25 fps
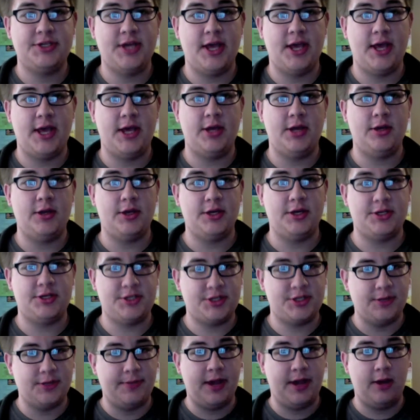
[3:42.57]
and
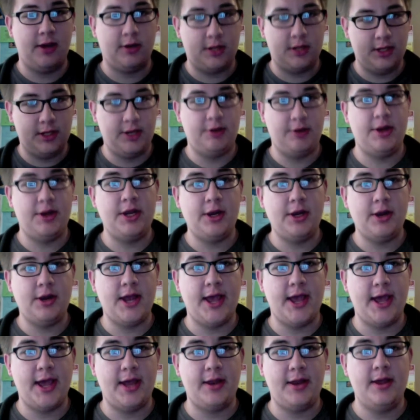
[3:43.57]
it's about clearing your
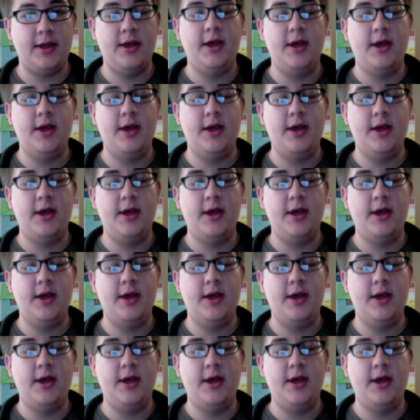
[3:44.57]
head